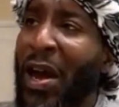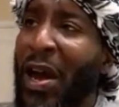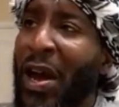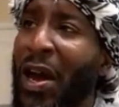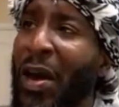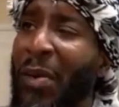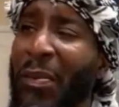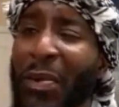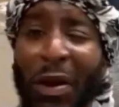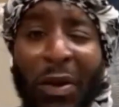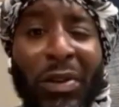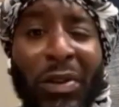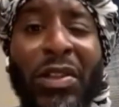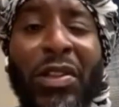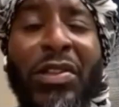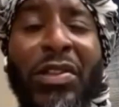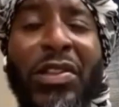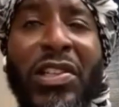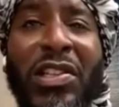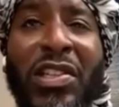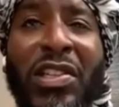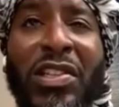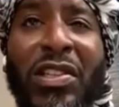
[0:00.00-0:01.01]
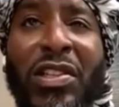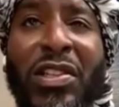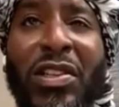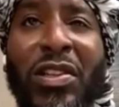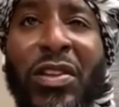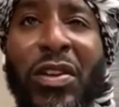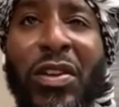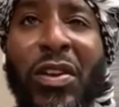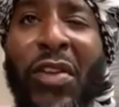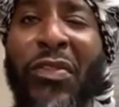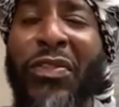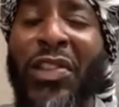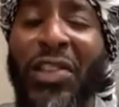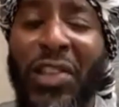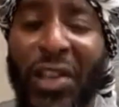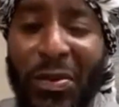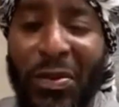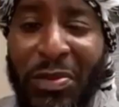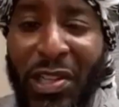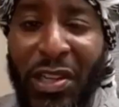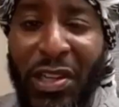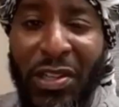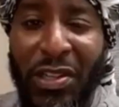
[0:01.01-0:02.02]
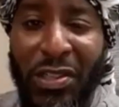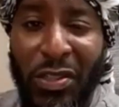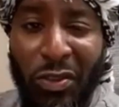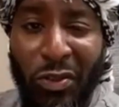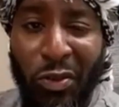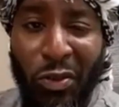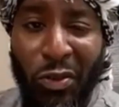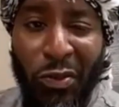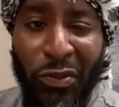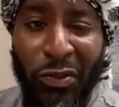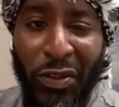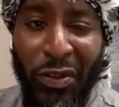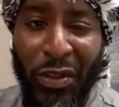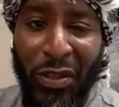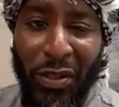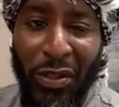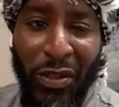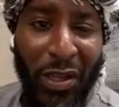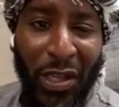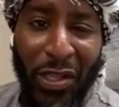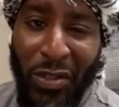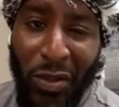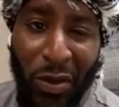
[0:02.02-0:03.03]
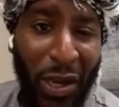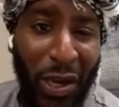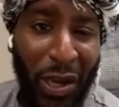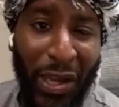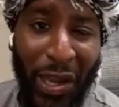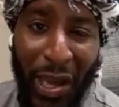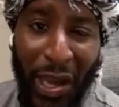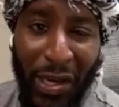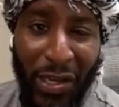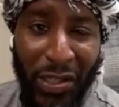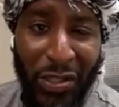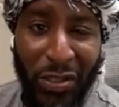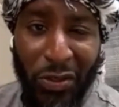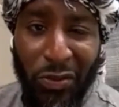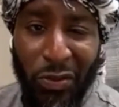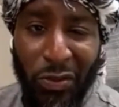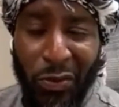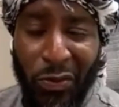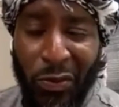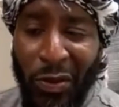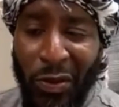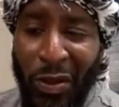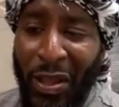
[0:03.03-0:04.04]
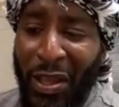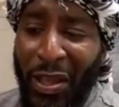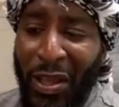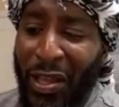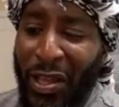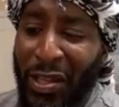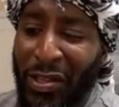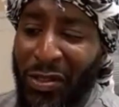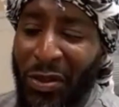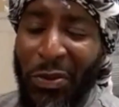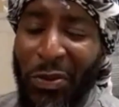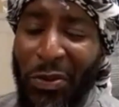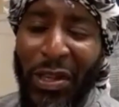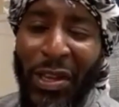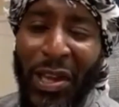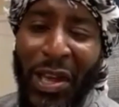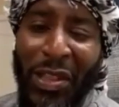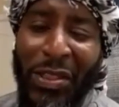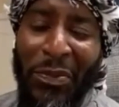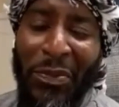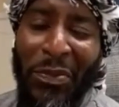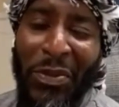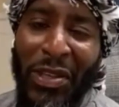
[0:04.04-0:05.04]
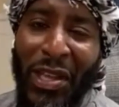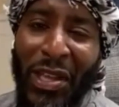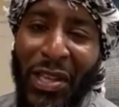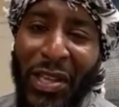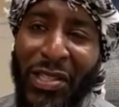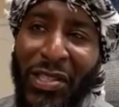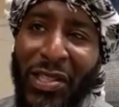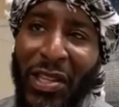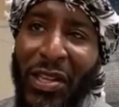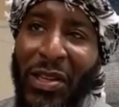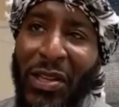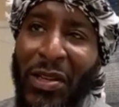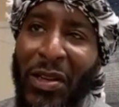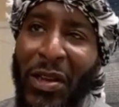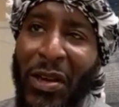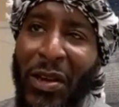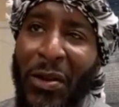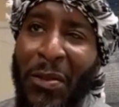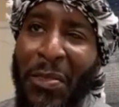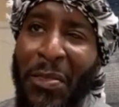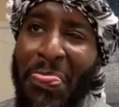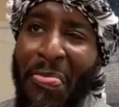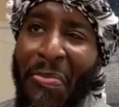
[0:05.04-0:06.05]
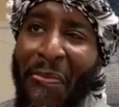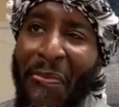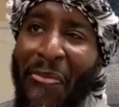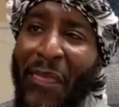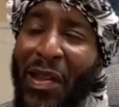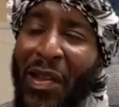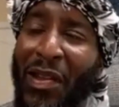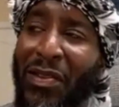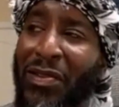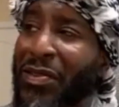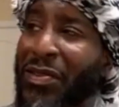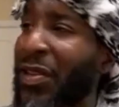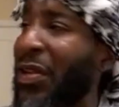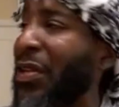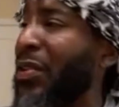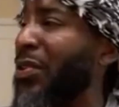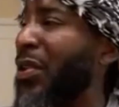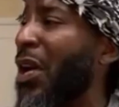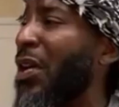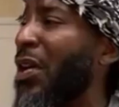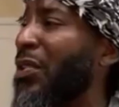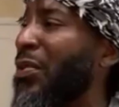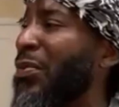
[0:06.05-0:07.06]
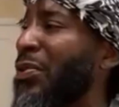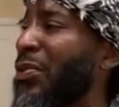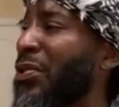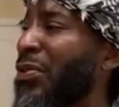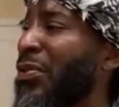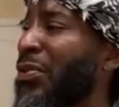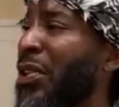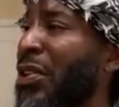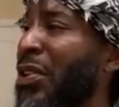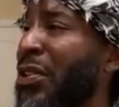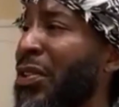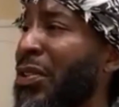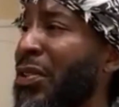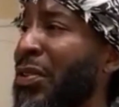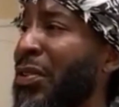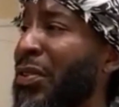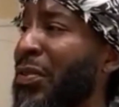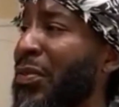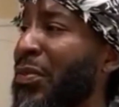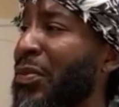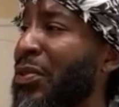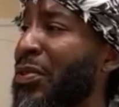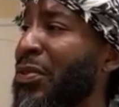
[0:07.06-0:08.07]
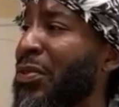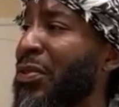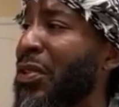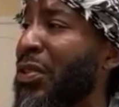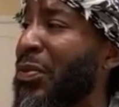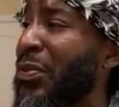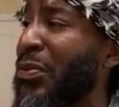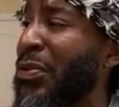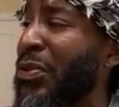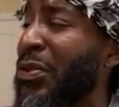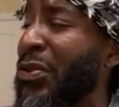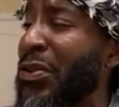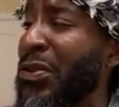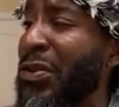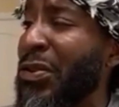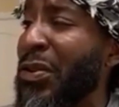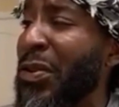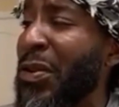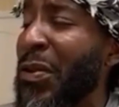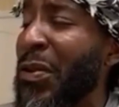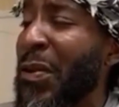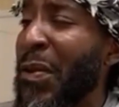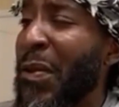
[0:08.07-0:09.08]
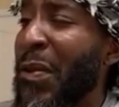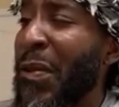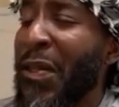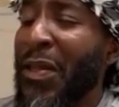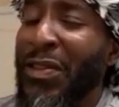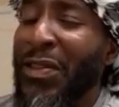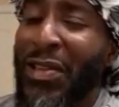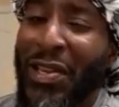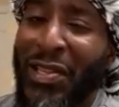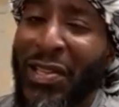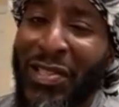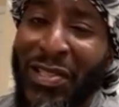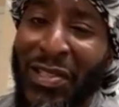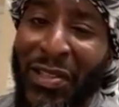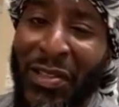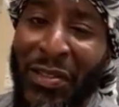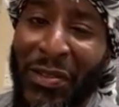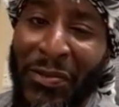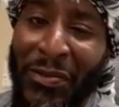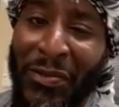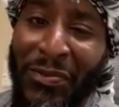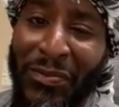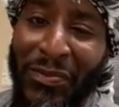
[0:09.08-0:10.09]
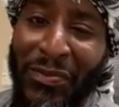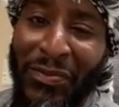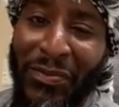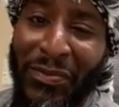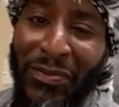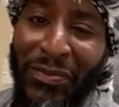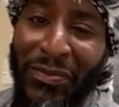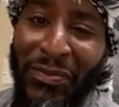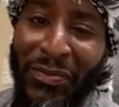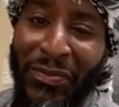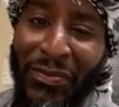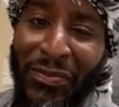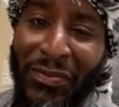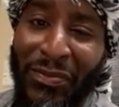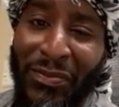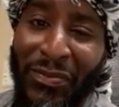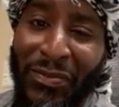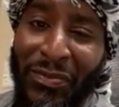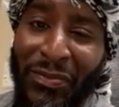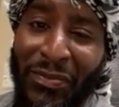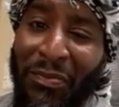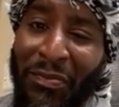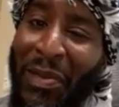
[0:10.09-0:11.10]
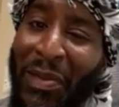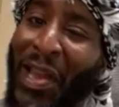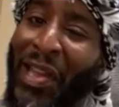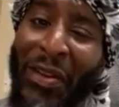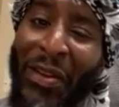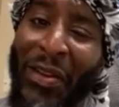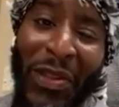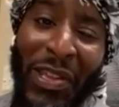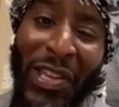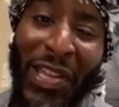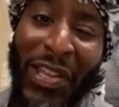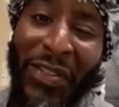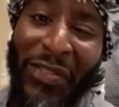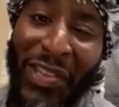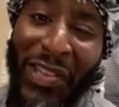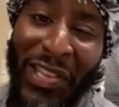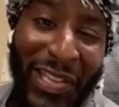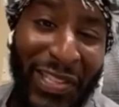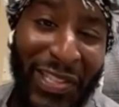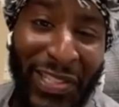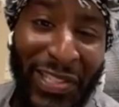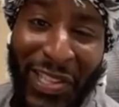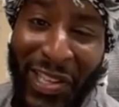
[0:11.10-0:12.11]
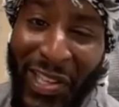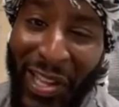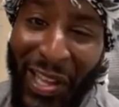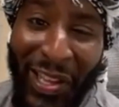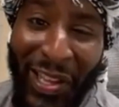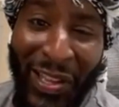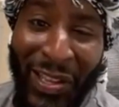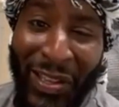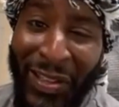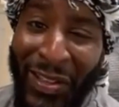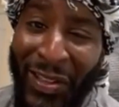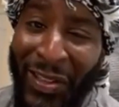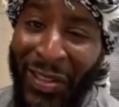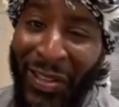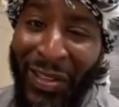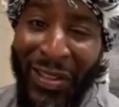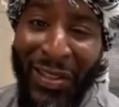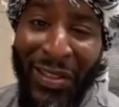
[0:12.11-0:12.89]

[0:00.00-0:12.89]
But everything that I'm stating is the truth, and that's all I got is the truth. And so when it got to me, I stated, all right, what you think, Mo? I said, man, if we even get to the land.